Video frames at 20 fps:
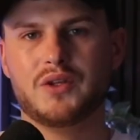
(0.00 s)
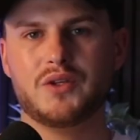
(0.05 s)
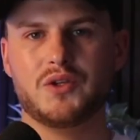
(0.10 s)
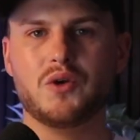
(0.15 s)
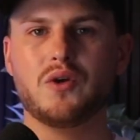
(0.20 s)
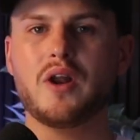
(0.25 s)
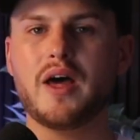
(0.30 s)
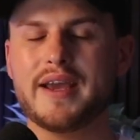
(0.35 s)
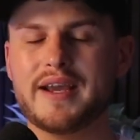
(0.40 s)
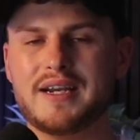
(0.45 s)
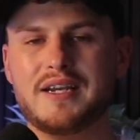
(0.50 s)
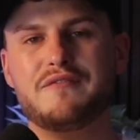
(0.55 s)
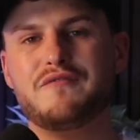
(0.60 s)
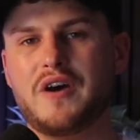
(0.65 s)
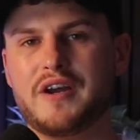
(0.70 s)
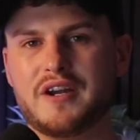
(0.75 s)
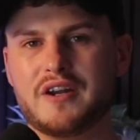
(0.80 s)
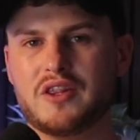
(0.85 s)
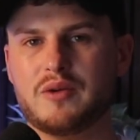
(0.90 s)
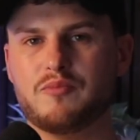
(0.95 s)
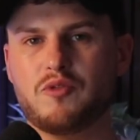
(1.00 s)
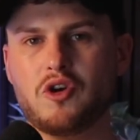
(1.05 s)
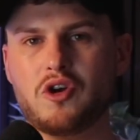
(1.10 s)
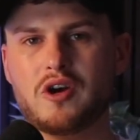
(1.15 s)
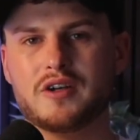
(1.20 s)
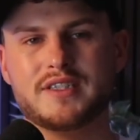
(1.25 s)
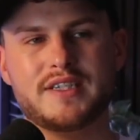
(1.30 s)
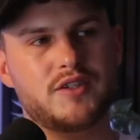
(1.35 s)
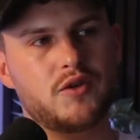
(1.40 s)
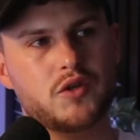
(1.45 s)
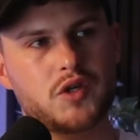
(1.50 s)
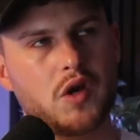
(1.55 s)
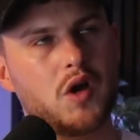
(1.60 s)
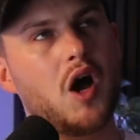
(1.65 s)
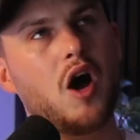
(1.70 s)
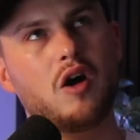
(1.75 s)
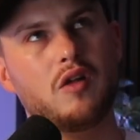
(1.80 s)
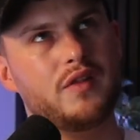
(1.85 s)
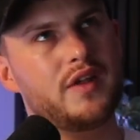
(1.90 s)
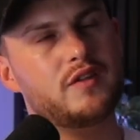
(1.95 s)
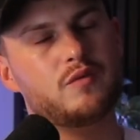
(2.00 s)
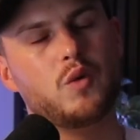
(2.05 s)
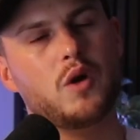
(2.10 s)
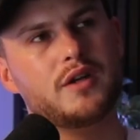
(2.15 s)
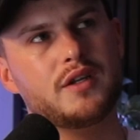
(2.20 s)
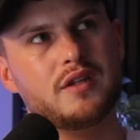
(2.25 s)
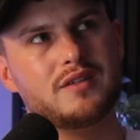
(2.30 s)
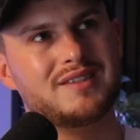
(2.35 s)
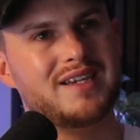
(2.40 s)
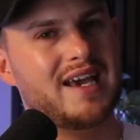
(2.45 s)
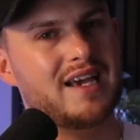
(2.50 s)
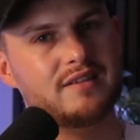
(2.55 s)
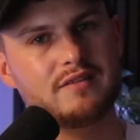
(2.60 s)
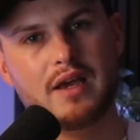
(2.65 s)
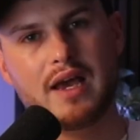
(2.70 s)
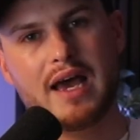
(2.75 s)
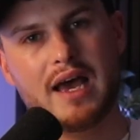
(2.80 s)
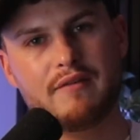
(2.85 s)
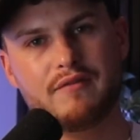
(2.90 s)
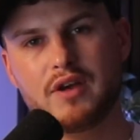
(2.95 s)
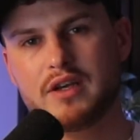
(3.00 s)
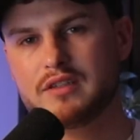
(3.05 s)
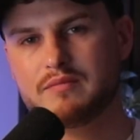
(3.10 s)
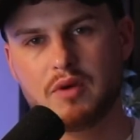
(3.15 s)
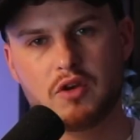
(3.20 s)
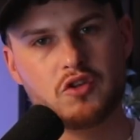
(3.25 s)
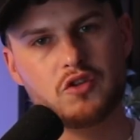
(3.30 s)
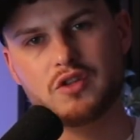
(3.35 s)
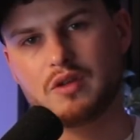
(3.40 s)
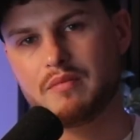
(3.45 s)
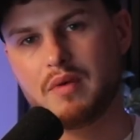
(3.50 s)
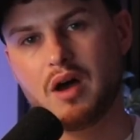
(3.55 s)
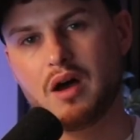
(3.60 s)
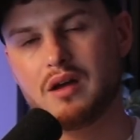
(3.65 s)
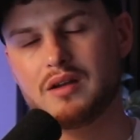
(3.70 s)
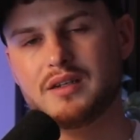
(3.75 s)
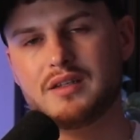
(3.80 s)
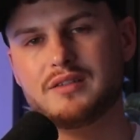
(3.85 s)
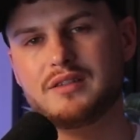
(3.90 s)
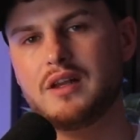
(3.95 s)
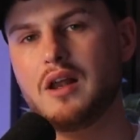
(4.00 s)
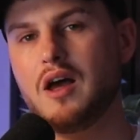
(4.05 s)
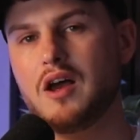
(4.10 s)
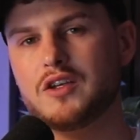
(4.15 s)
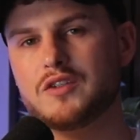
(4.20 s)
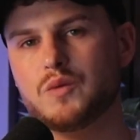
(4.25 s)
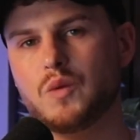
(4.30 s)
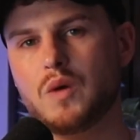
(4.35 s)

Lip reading: You'll likely find another product and you'll go, oh, this one doesn't have as much demand as the last